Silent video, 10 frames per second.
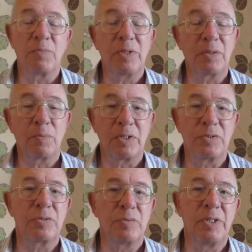We're the
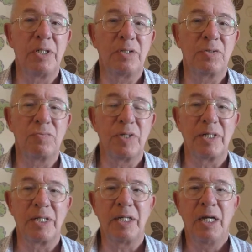ones who need to
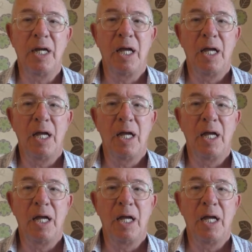really